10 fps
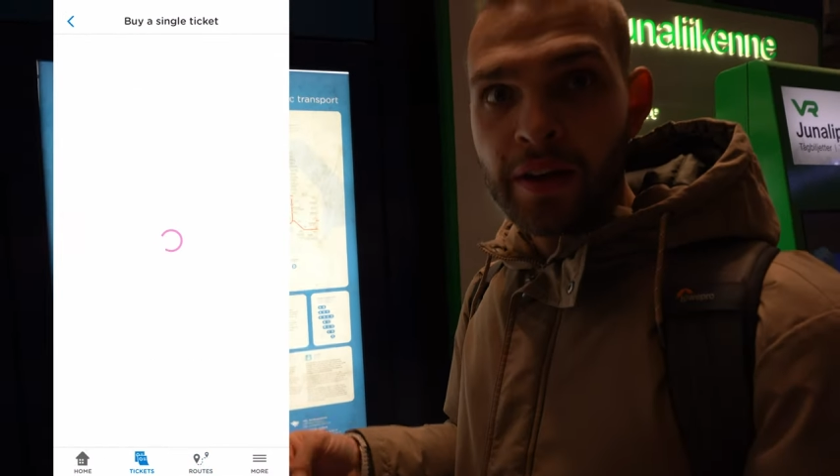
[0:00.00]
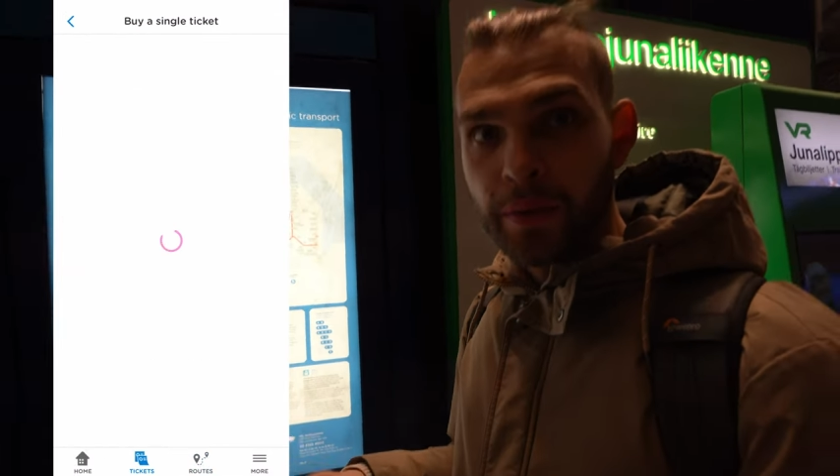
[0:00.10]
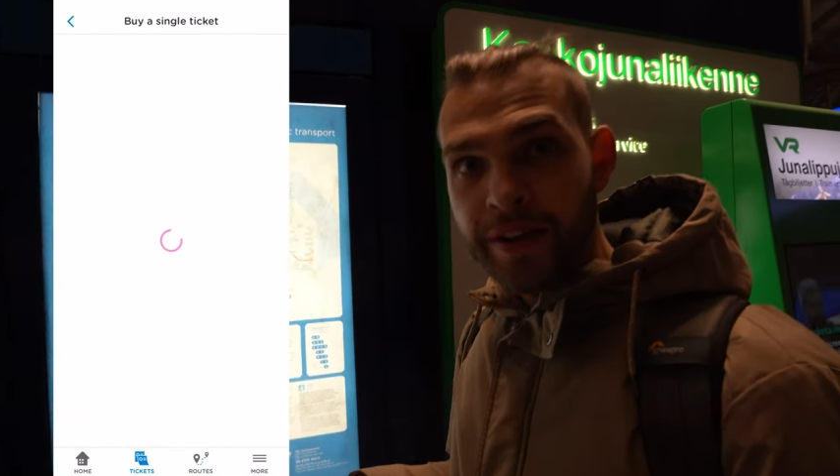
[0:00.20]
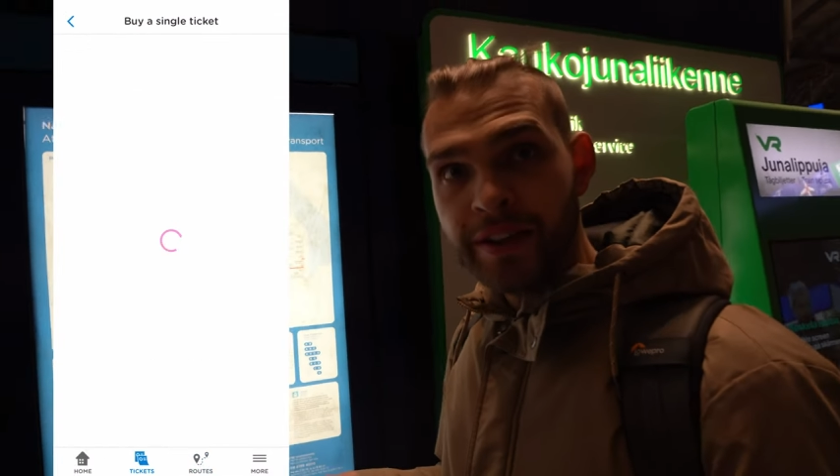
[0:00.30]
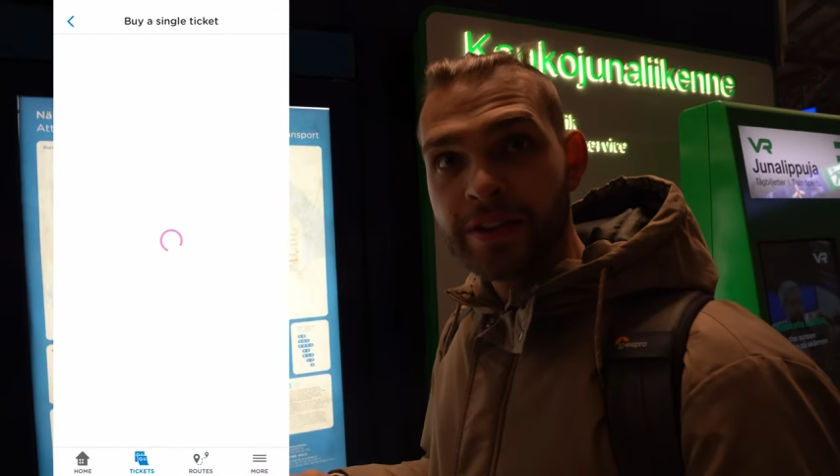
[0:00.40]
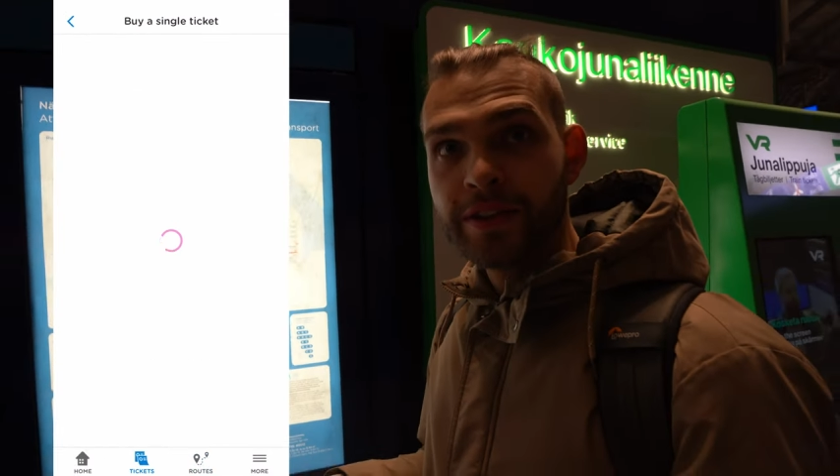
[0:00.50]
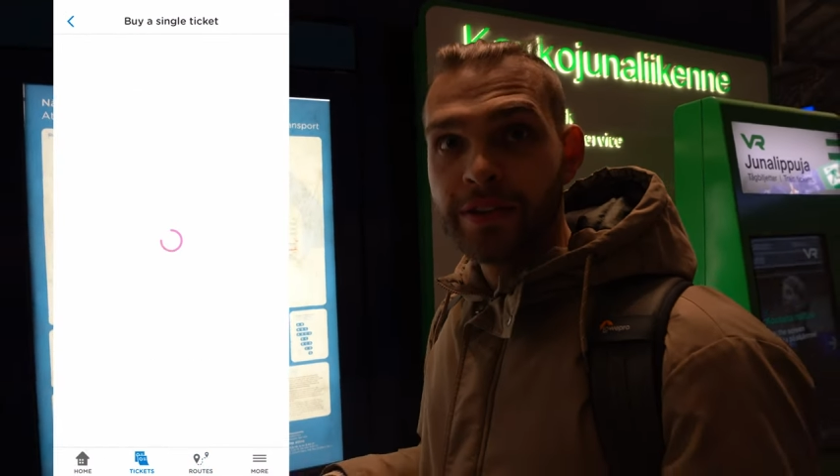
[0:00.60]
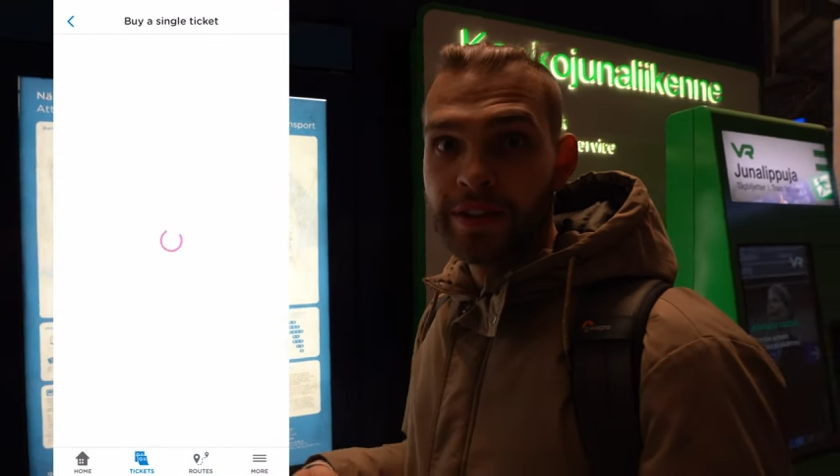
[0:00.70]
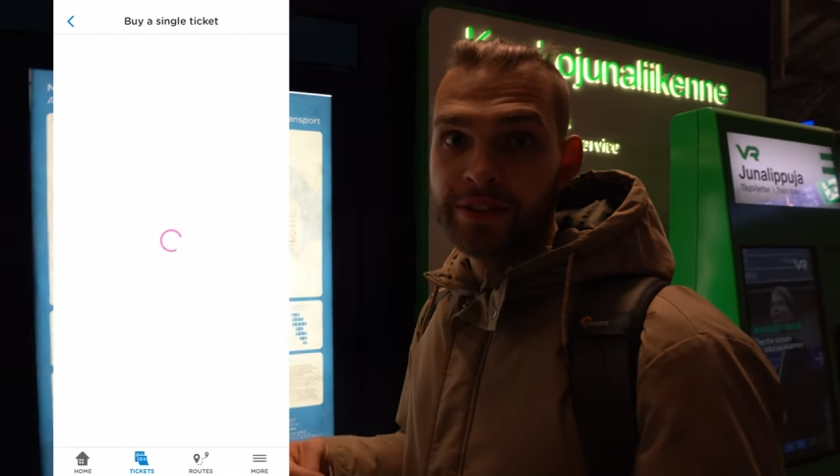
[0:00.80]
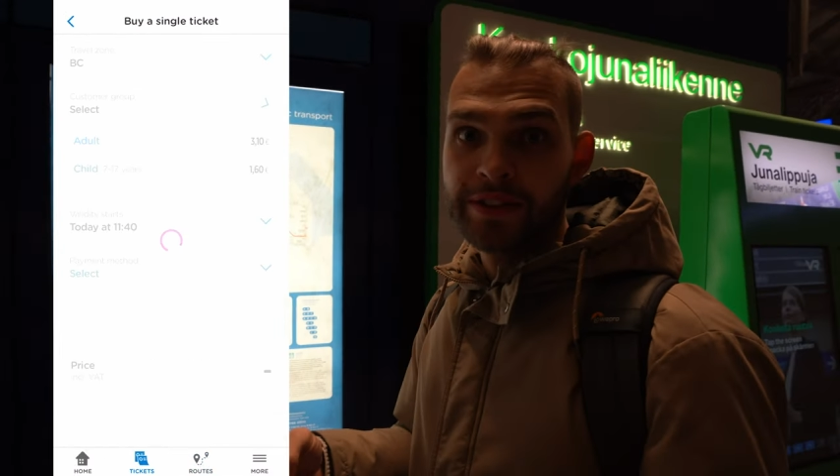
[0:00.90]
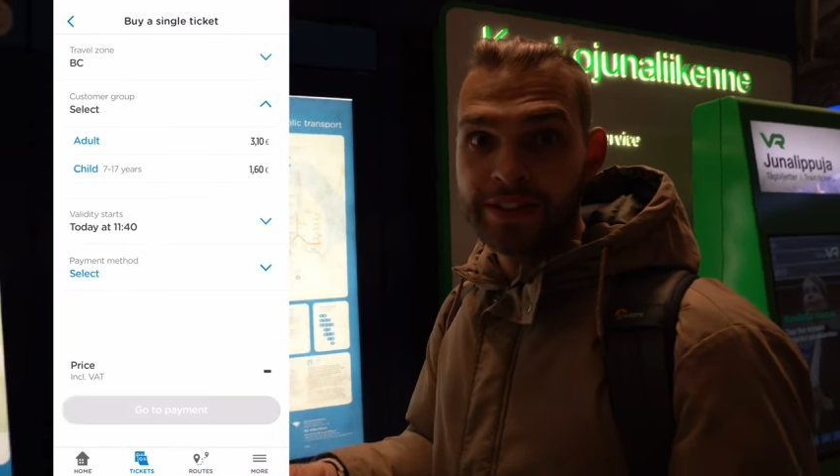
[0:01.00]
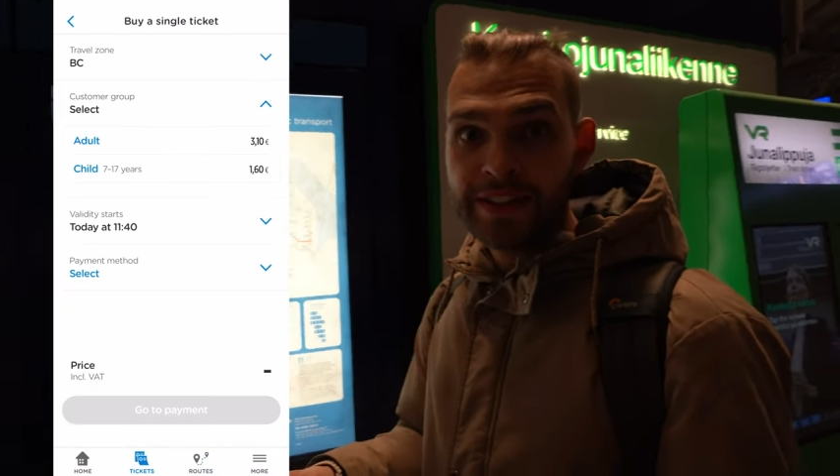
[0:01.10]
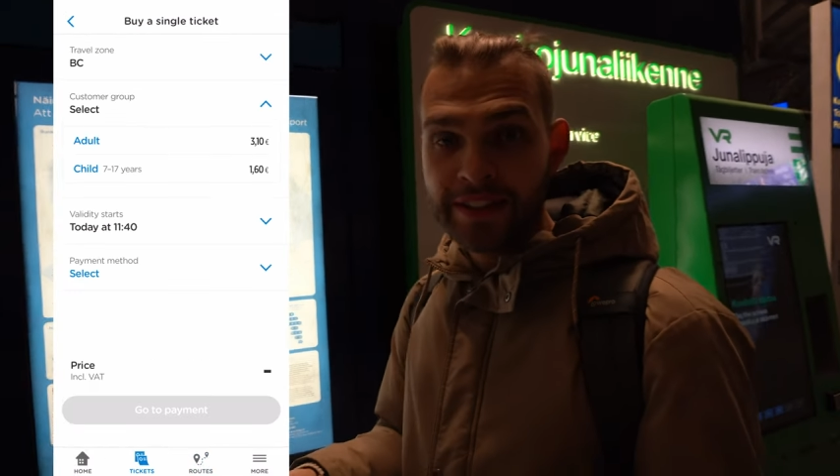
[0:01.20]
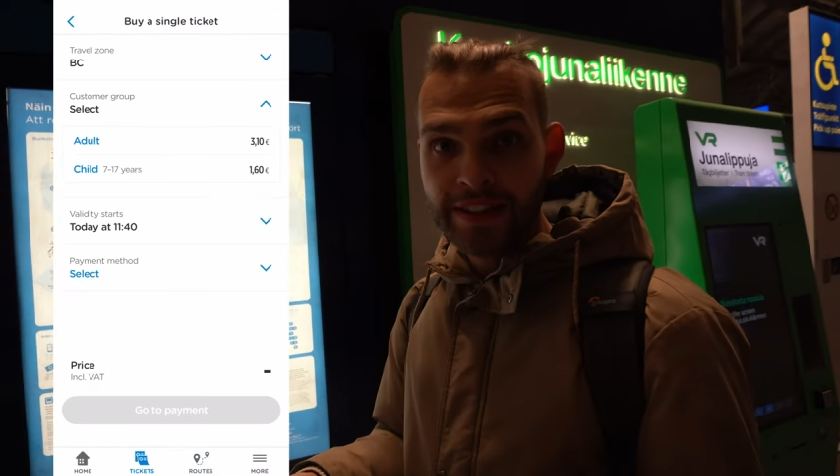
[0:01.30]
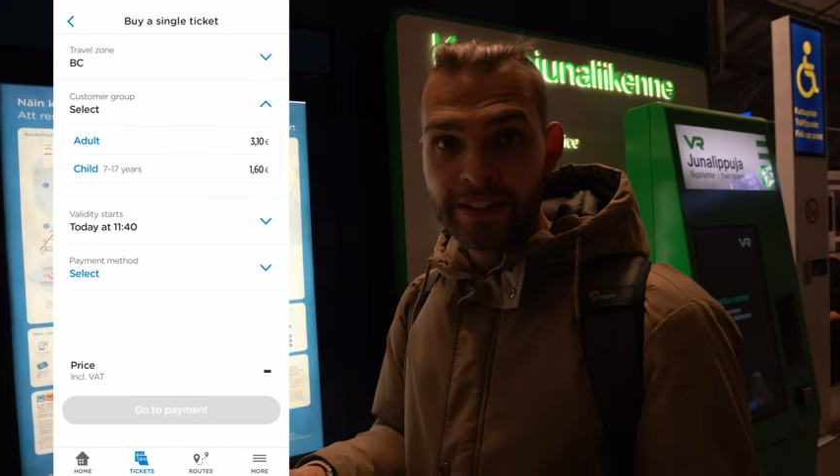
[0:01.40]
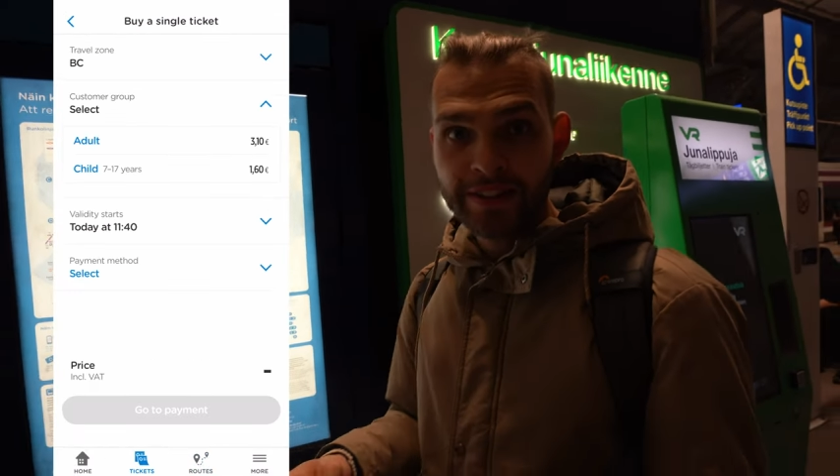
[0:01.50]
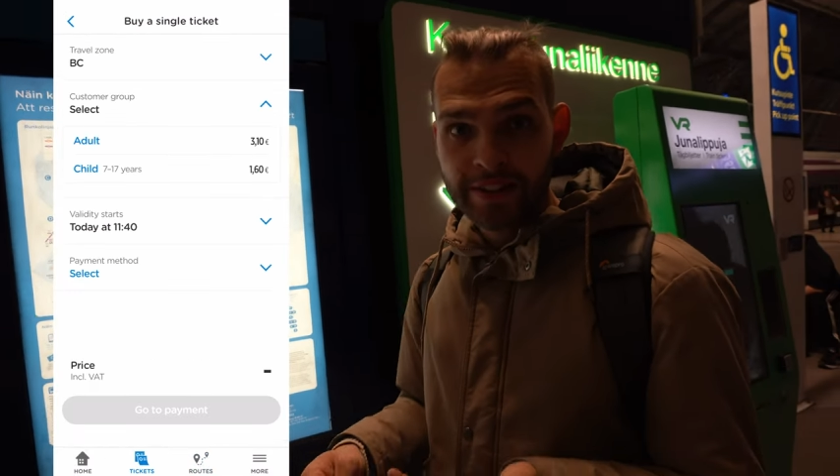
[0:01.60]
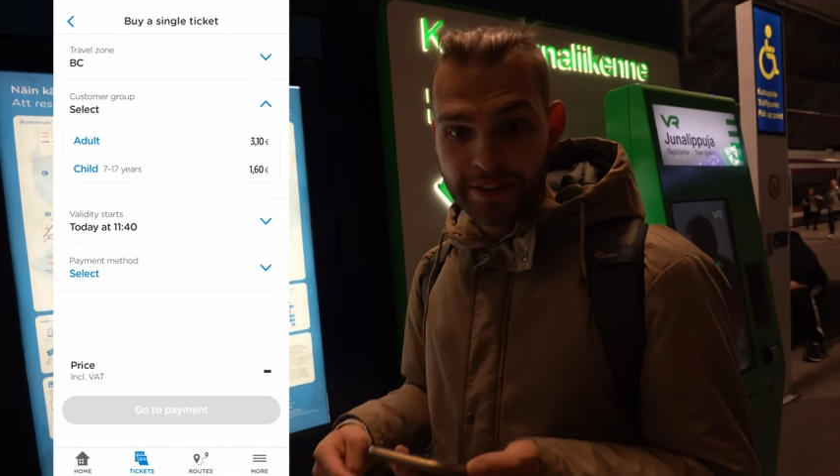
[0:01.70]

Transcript: We are not going to the city center,